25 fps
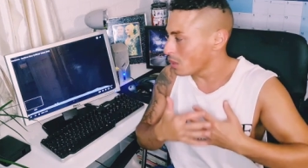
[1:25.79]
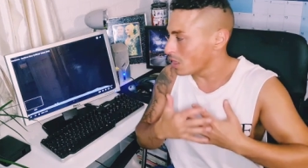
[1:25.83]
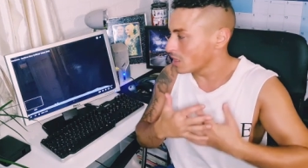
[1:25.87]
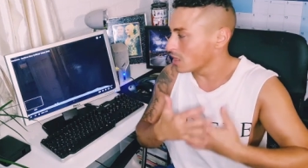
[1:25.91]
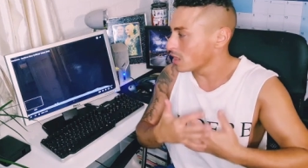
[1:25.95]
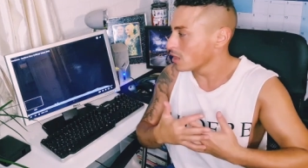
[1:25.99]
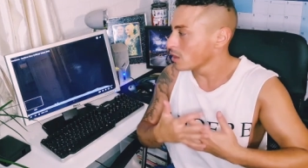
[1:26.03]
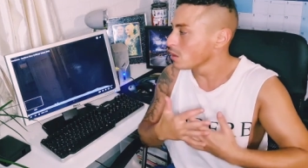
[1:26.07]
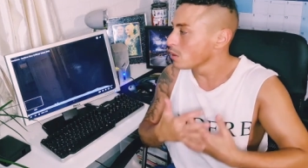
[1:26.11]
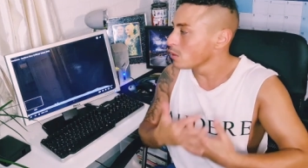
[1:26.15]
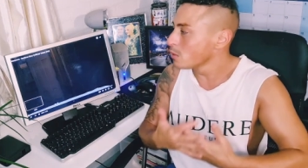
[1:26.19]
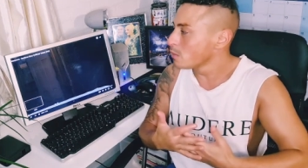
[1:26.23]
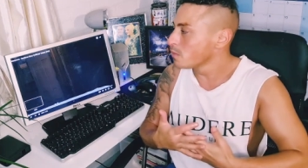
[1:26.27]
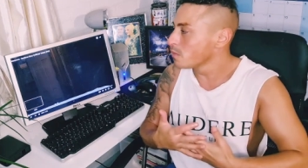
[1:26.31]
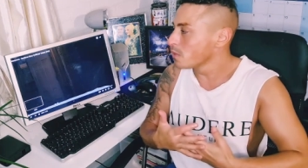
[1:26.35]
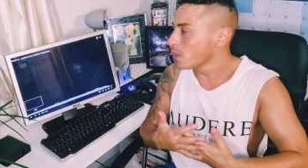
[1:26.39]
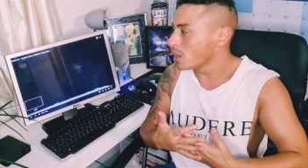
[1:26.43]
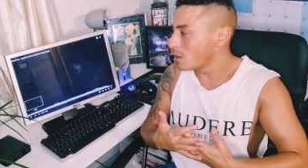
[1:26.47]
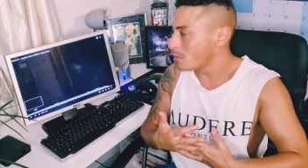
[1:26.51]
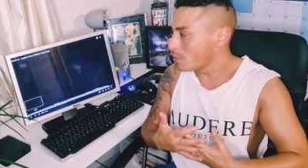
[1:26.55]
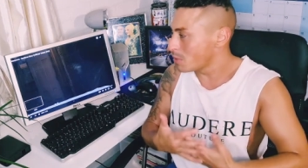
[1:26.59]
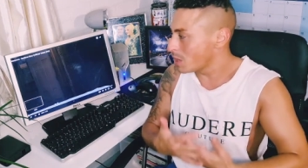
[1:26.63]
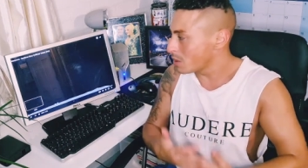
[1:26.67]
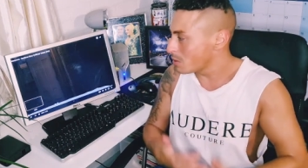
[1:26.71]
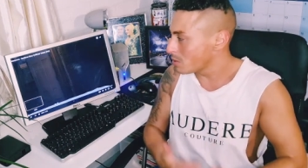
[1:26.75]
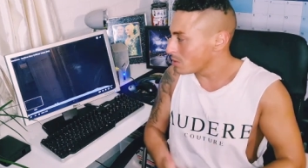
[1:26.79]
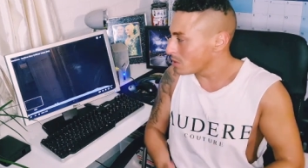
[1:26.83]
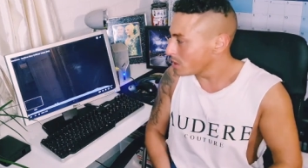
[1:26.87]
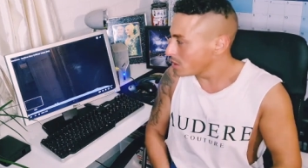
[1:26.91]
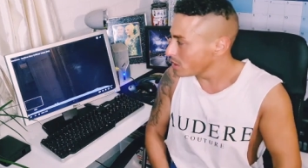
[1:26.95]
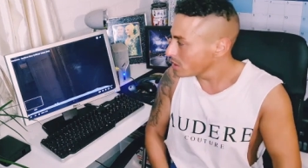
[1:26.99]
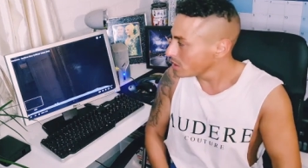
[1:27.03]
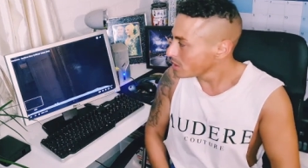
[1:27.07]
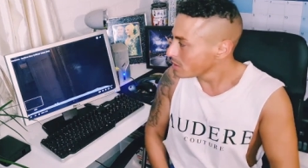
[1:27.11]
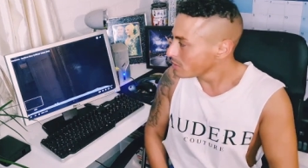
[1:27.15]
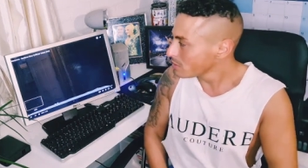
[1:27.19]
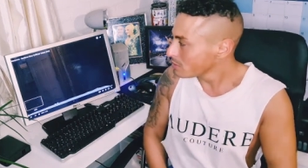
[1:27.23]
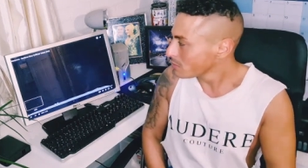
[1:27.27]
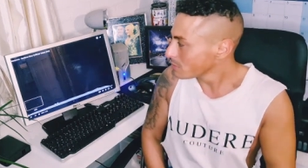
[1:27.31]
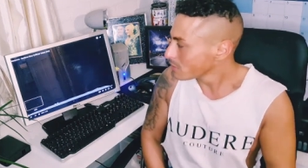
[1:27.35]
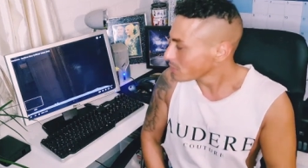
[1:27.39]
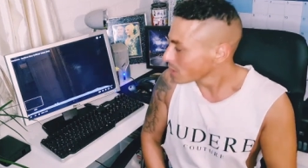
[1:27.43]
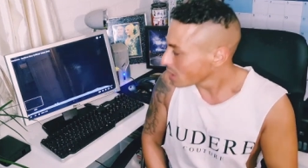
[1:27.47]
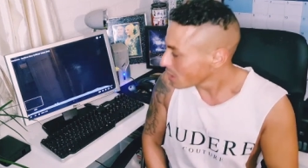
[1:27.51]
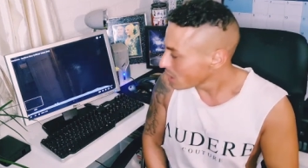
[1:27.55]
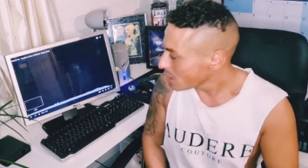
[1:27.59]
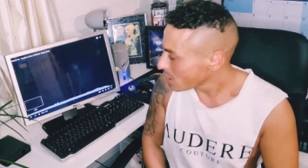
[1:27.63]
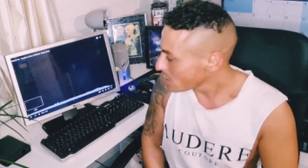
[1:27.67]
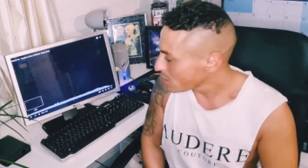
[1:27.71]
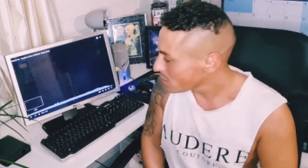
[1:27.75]
and I love that about her
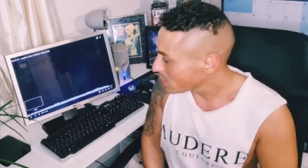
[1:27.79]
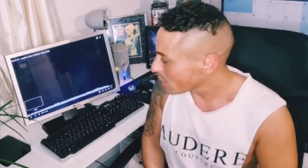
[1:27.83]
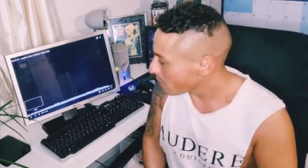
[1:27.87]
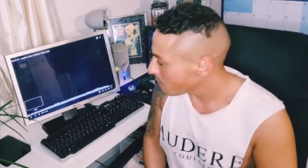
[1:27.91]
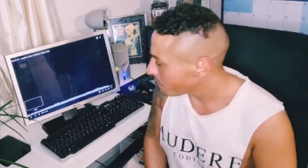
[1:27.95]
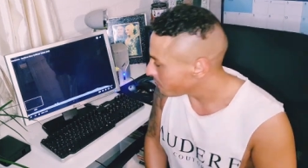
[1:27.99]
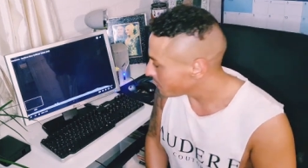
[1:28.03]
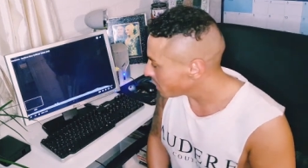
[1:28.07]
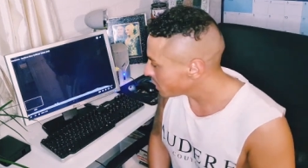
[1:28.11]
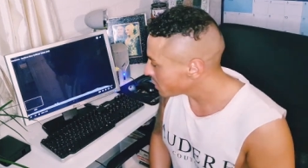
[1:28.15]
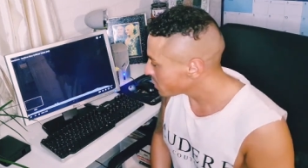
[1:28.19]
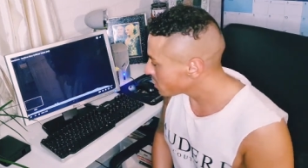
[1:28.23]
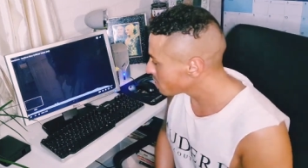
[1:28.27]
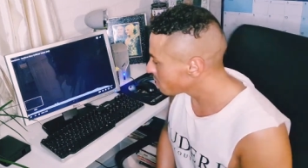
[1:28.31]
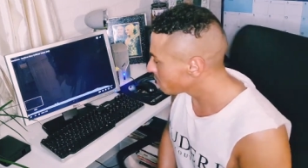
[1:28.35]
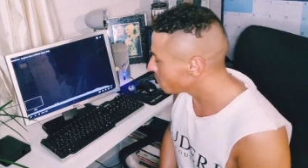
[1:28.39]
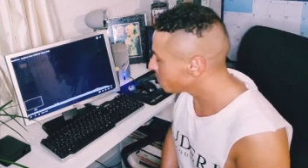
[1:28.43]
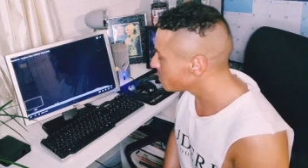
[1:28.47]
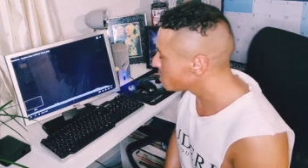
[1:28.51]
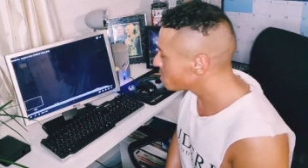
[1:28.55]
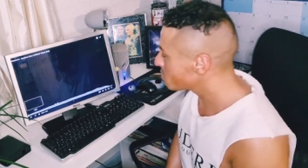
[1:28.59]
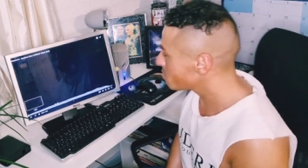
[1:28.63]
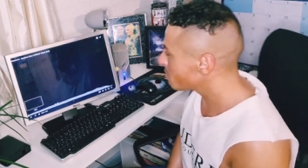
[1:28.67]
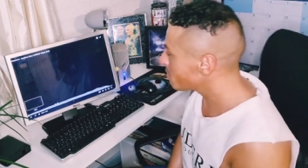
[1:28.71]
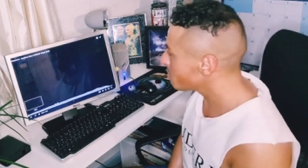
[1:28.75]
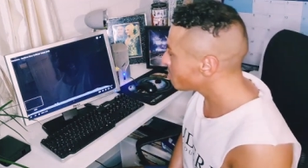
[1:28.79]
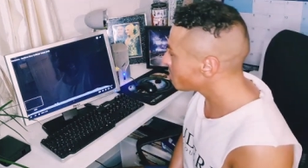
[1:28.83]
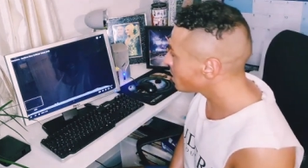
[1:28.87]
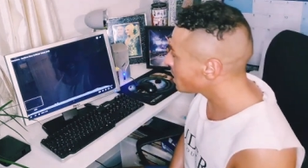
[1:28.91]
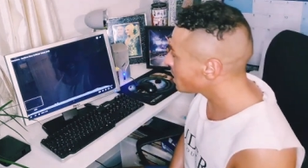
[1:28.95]
definition of a true